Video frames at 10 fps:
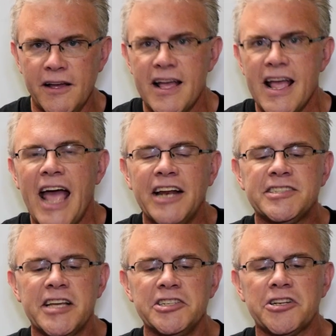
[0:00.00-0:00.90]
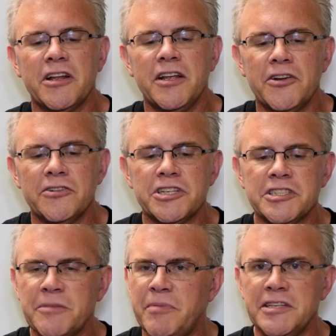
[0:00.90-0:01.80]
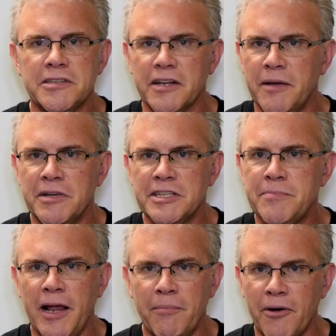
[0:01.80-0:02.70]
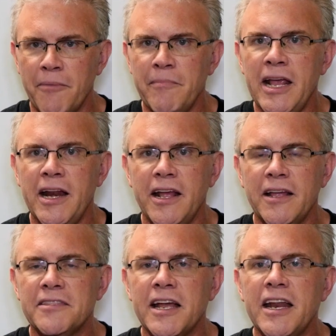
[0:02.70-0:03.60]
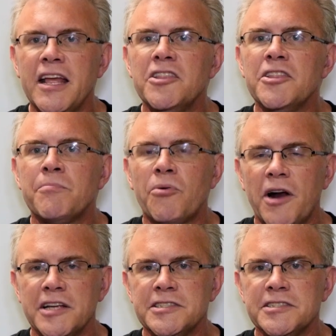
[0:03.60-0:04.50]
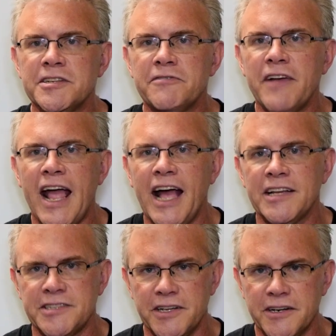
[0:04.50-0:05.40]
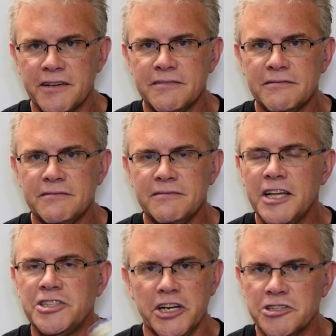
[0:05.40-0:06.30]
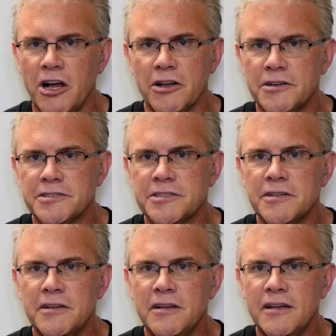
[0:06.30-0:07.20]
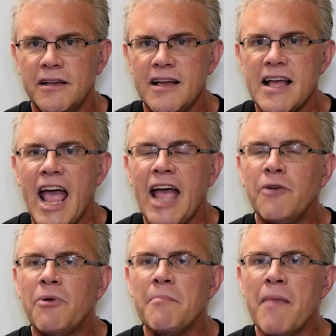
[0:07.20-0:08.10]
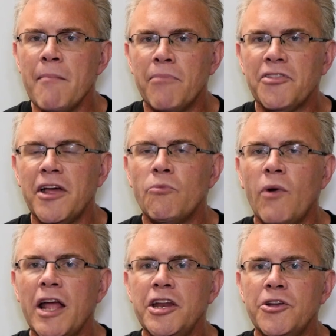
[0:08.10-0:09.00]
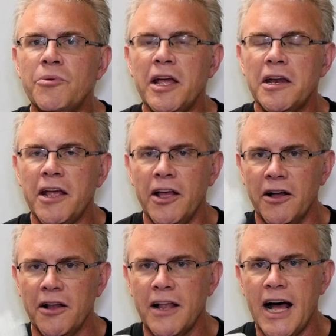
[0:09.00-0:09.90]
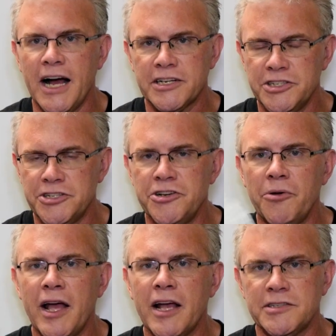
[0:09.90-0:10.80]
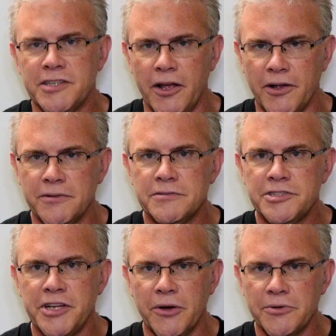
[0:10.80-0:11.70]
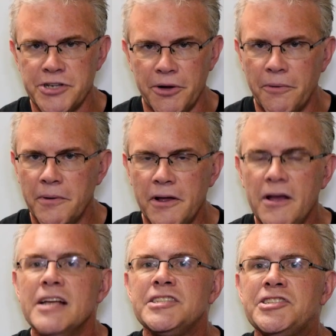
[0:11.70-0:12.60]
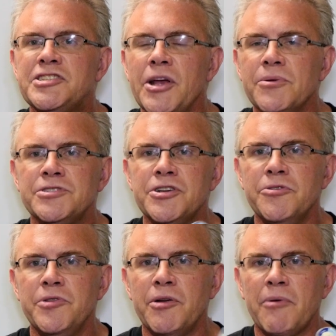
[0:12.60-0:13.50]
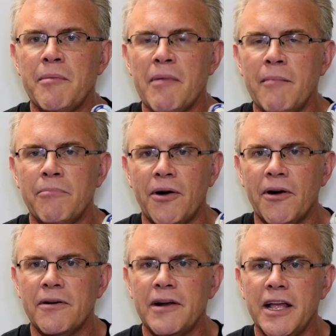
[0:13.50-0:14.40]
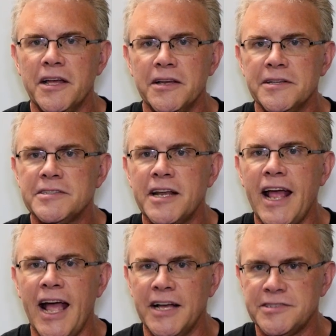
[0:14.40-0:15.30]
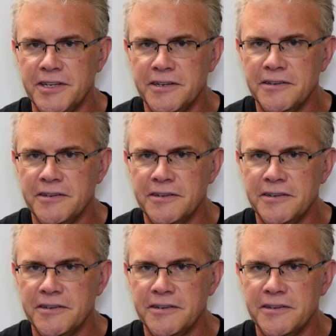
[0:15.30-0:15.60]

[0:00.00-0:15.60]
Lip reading: And essentially, they're just a piece of litmus paper, meaning that in the presence of acid, they change colors. And remember that when you inhale oxygen, you exhale CO2. CO2, you remember, is an acid.